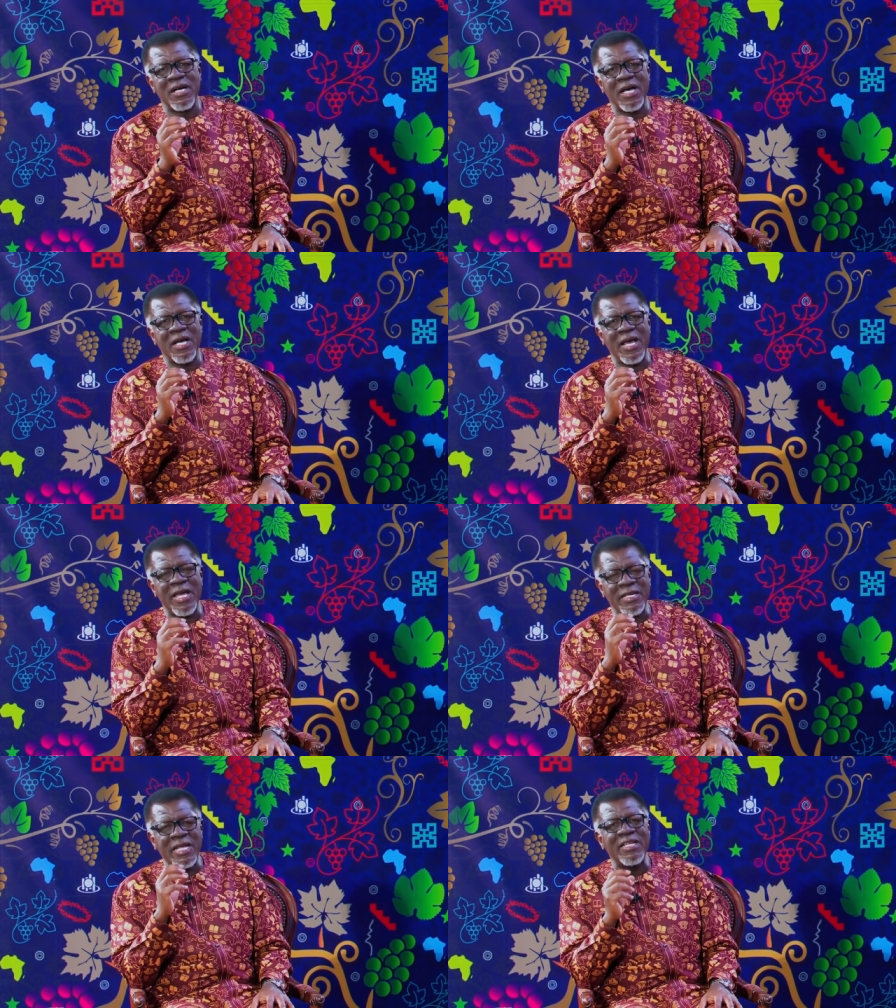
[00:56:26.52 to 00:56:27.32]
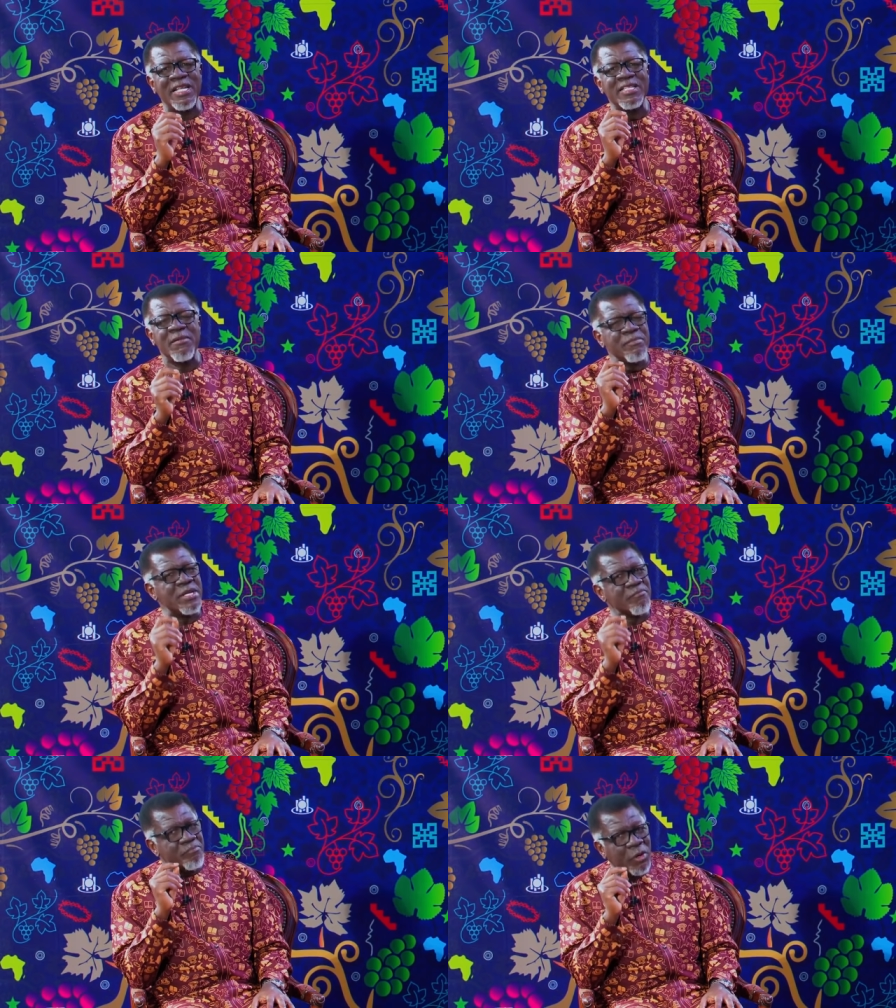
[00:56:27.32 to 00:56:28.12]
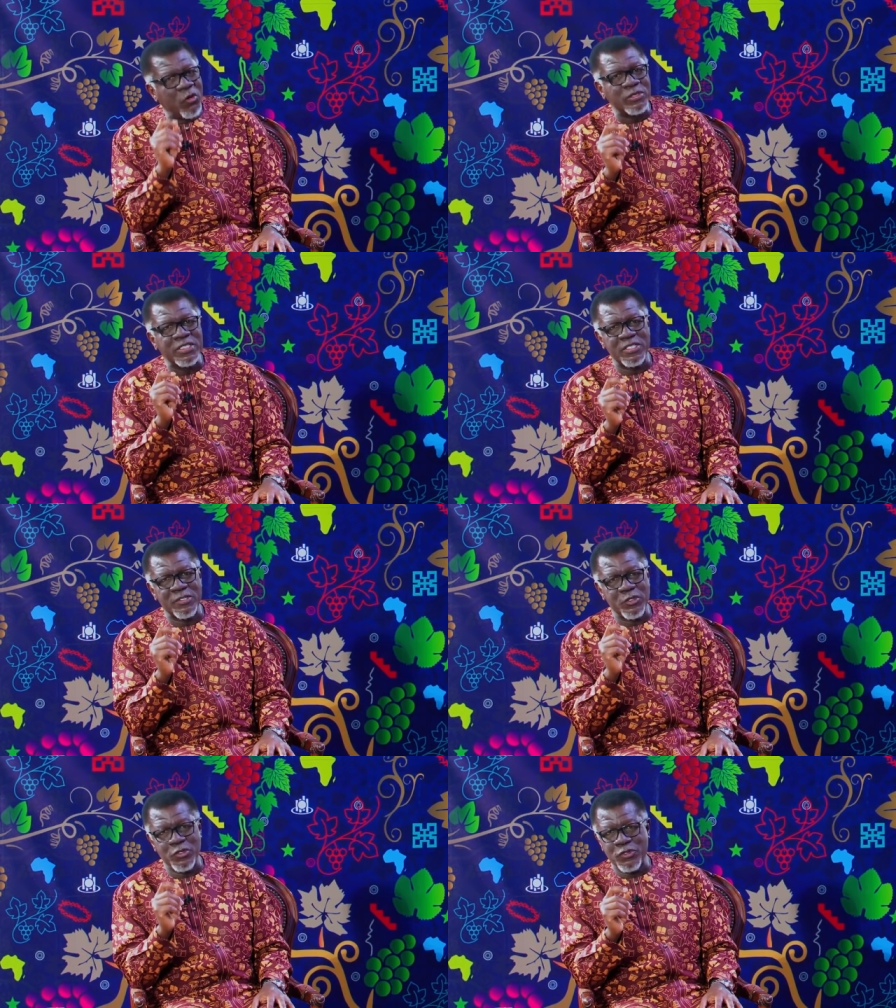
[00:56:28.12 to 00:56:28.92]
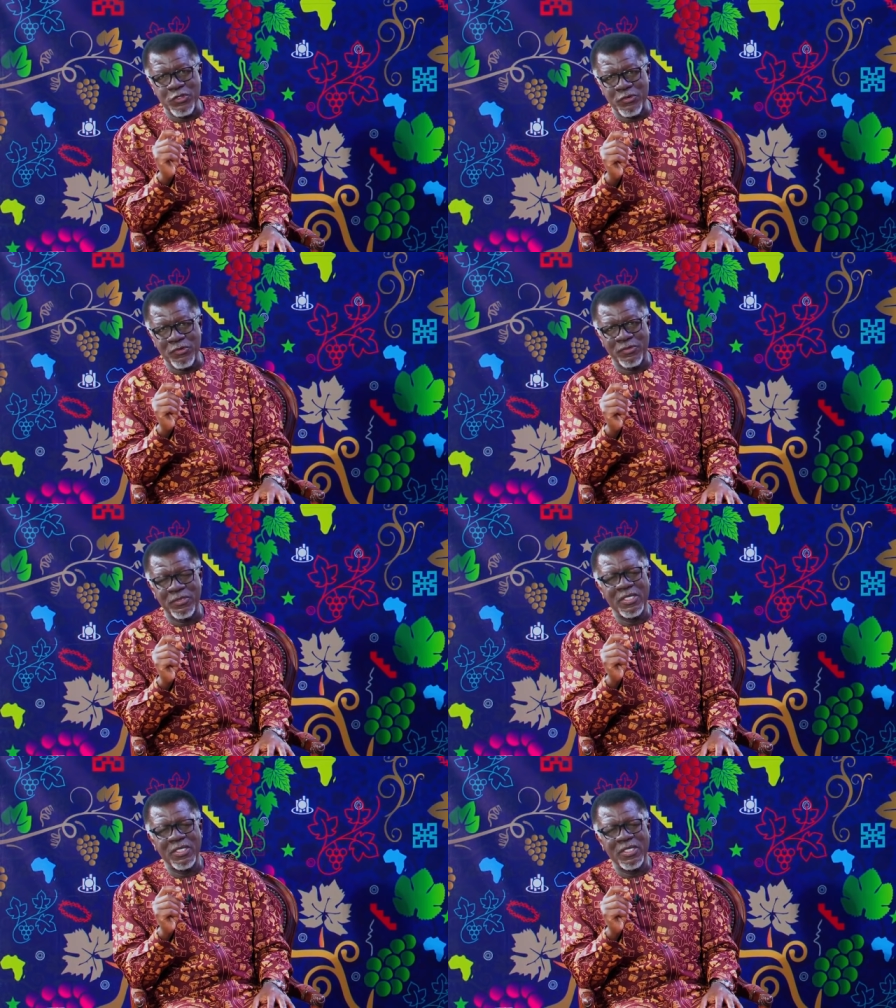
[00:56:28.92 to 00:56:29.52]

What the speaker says: and let them be important to you.